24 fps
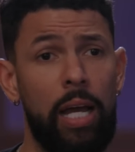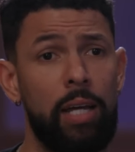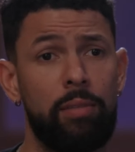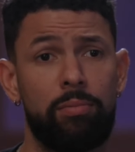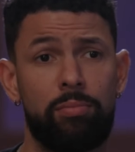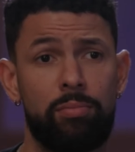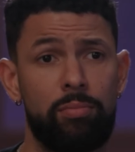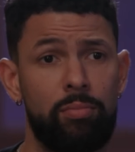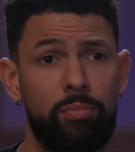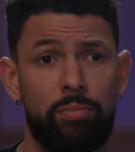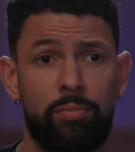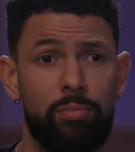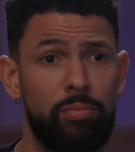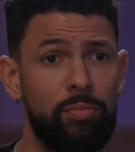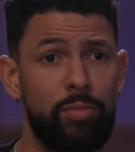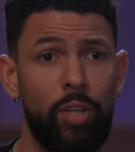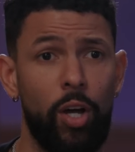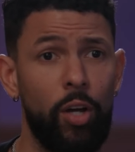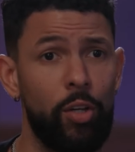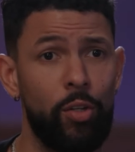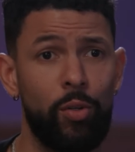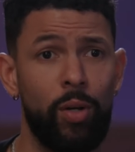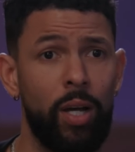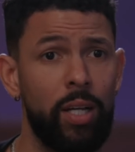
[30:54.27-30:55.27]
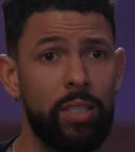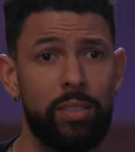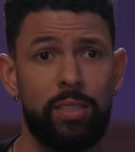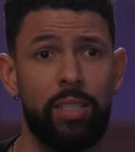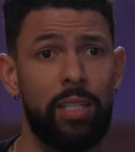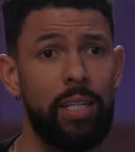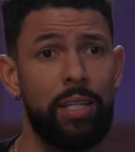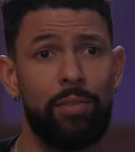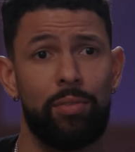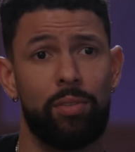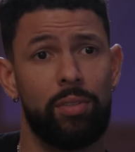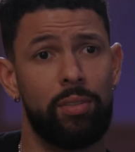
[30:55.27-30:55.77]
I thought you guys
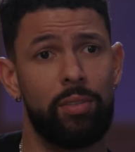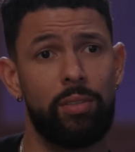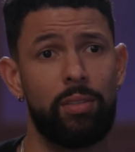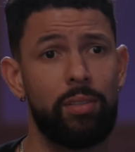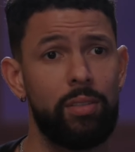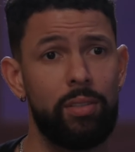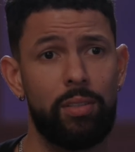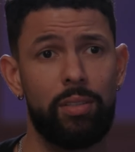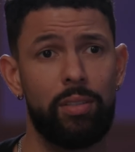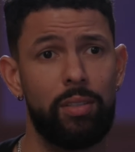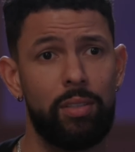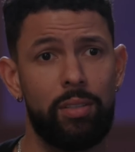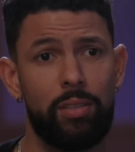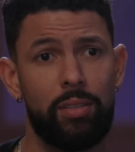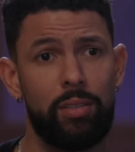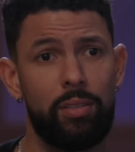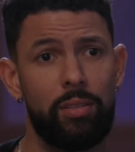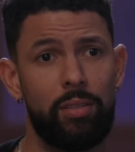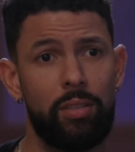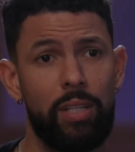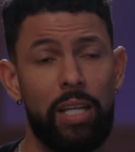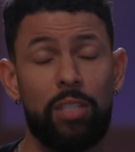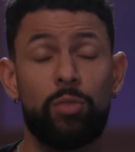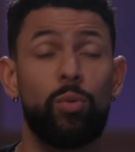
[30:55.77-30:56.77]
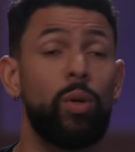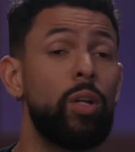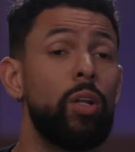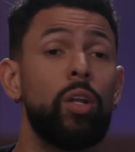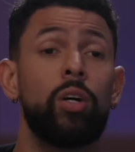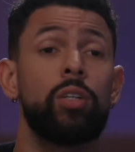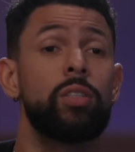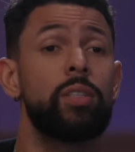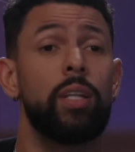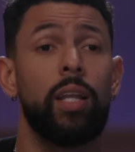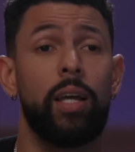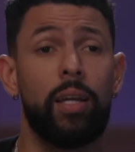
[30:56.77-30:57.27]
didn't even. That's what it
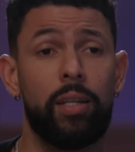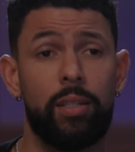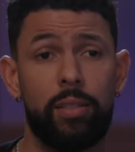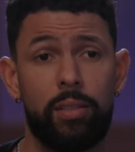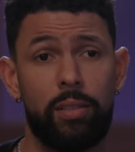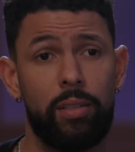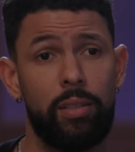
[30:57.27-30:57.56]
looks like.